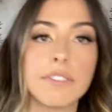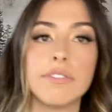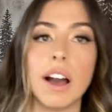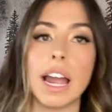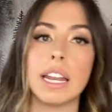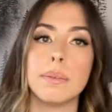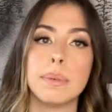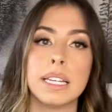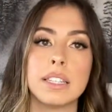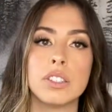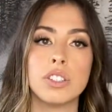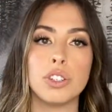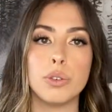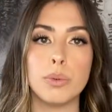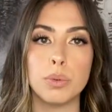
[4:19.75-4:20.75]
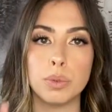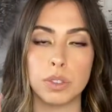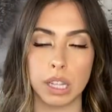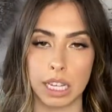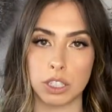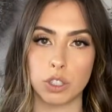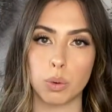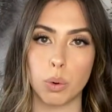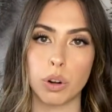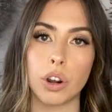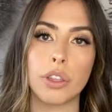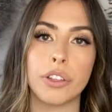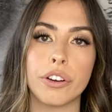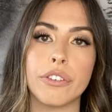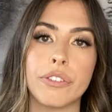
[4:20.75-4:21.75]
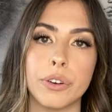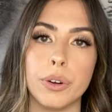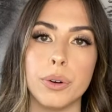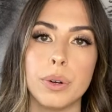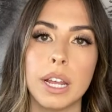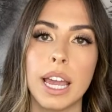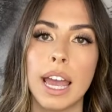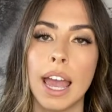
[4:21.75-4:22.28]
vitamins you like squirt on their food.